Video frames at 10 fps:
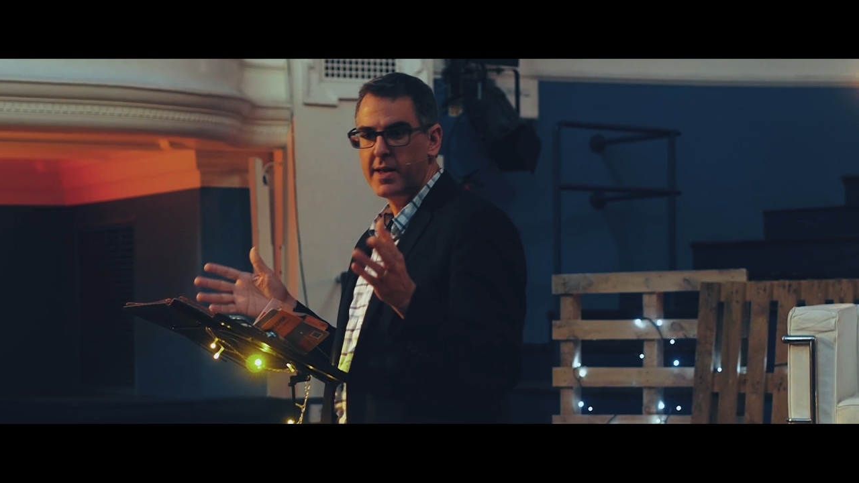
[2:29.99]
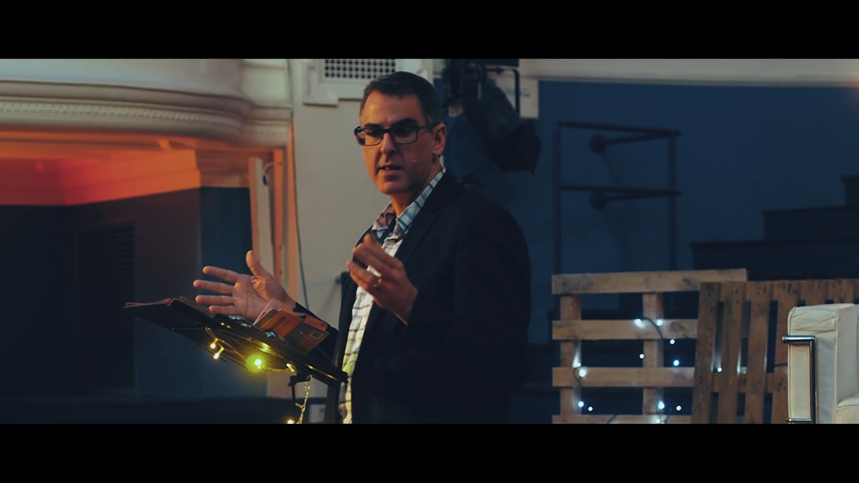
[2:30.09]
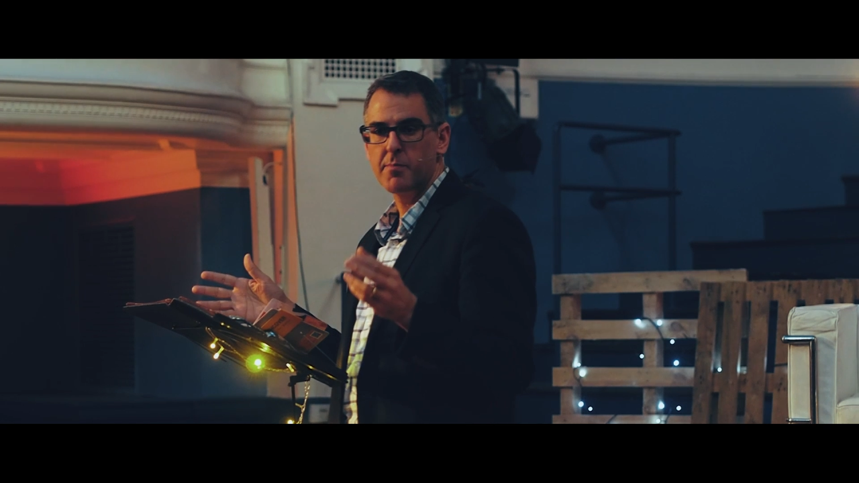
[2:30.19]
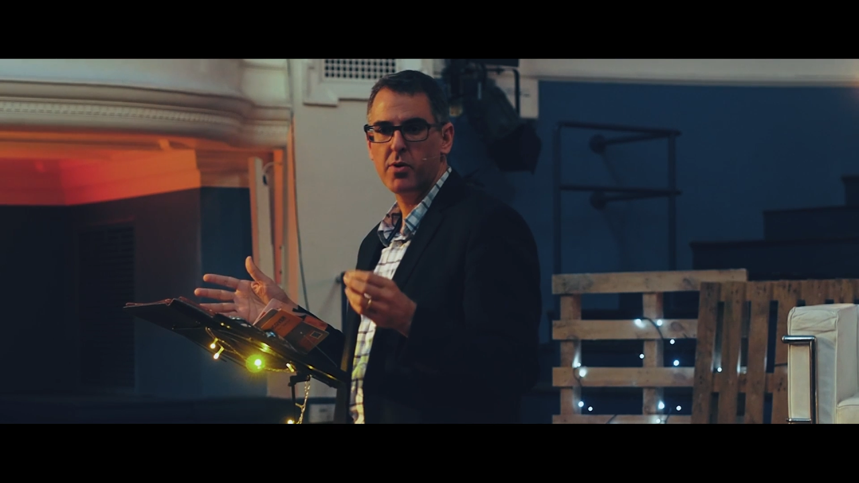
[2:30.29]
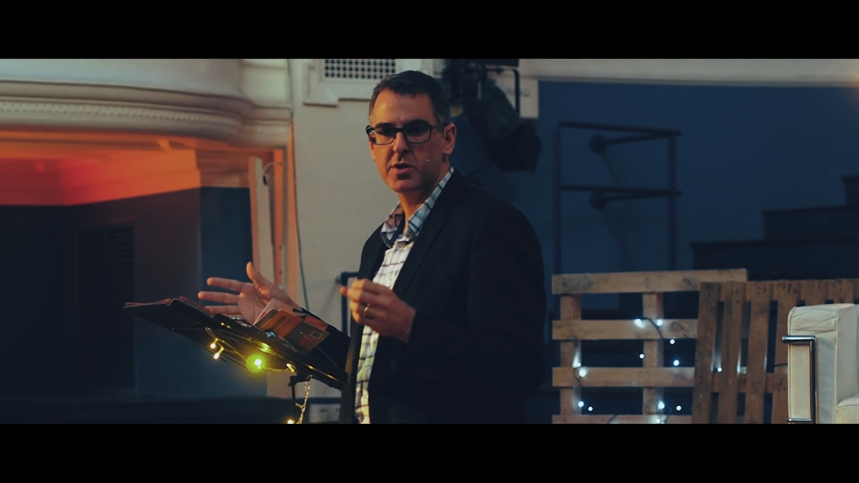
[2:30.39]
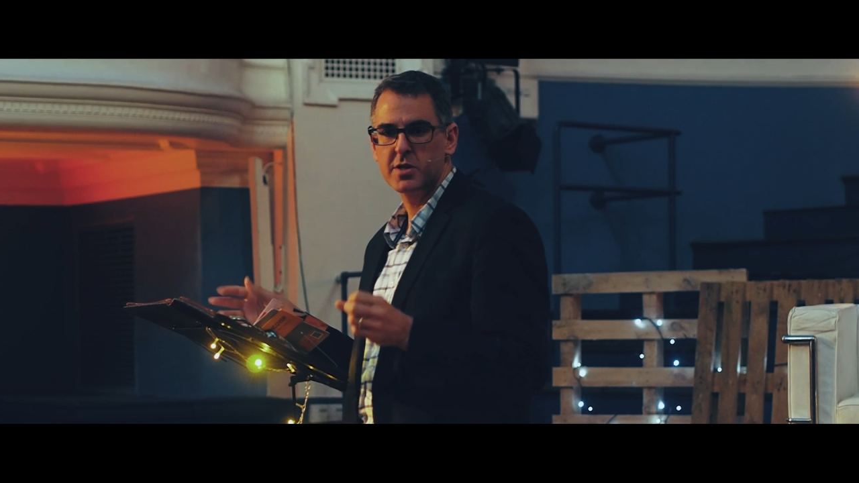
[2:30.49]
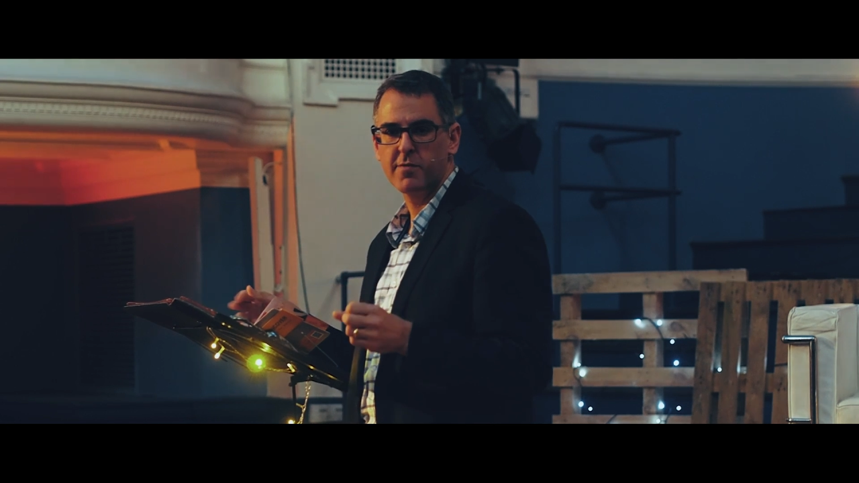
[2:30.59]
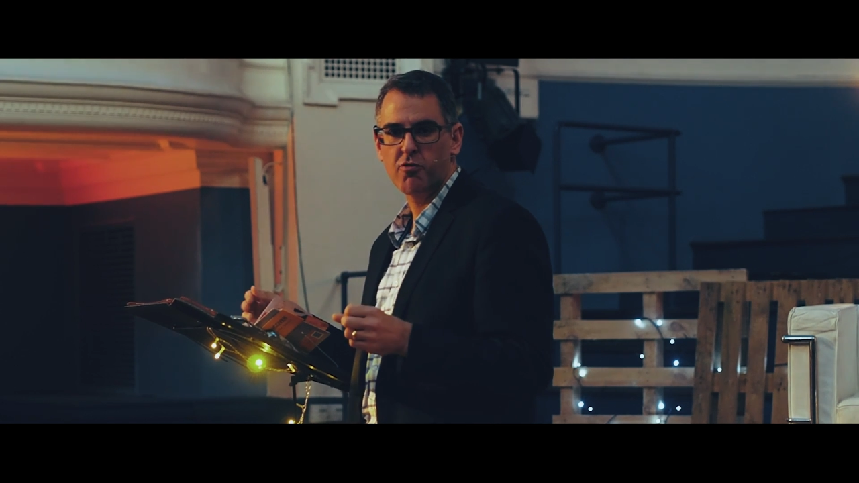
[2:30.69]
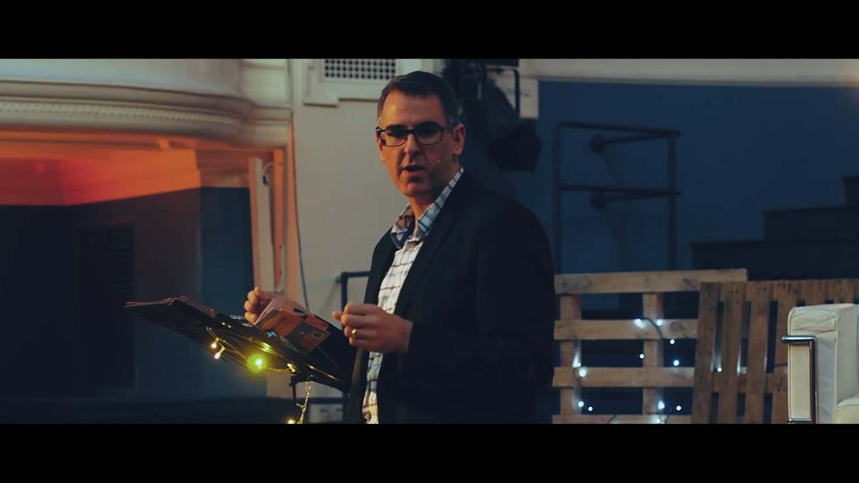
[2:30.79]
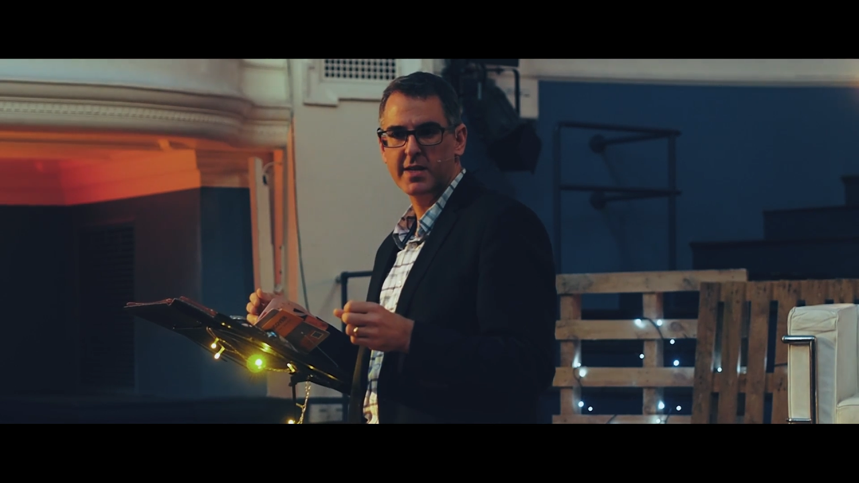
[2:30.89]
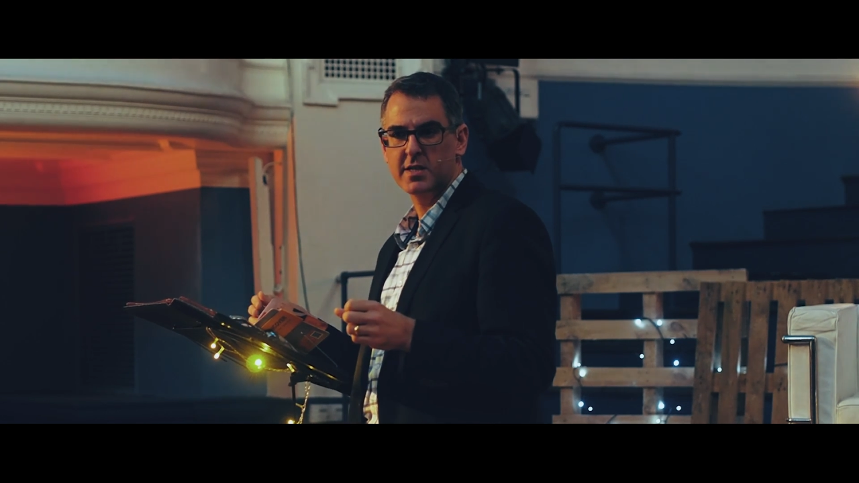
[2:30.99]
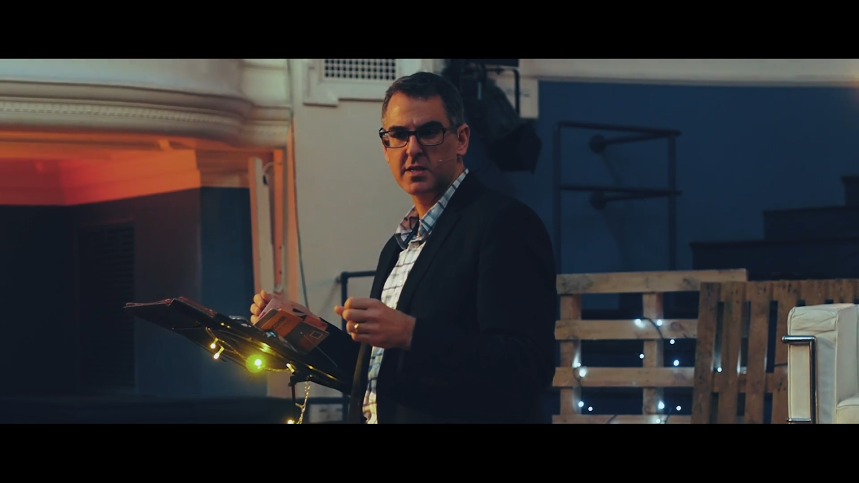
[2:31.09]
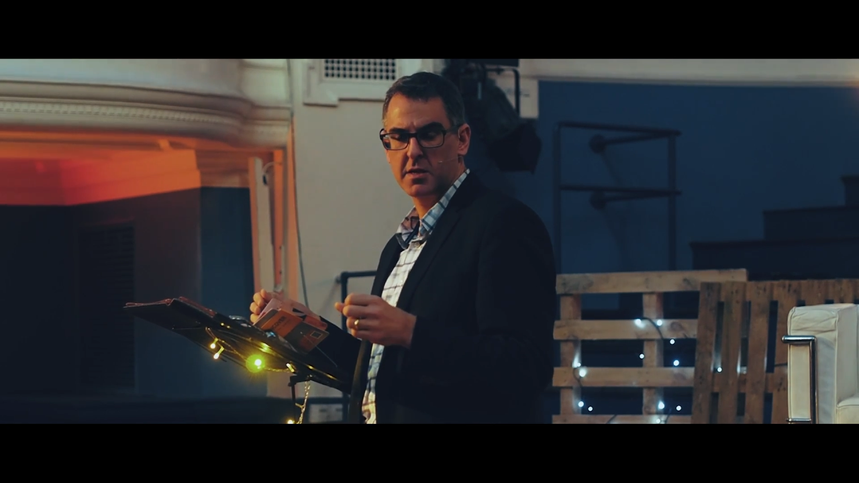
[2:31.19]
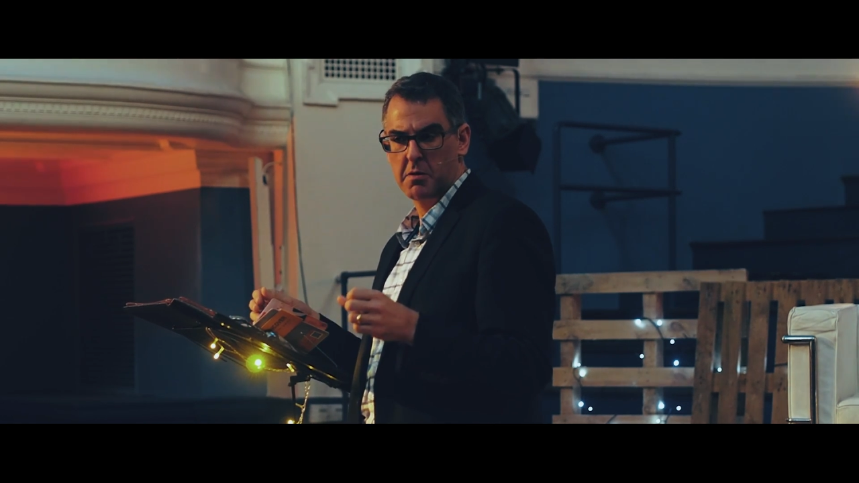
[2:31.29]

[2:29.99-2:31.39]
in the person of Christ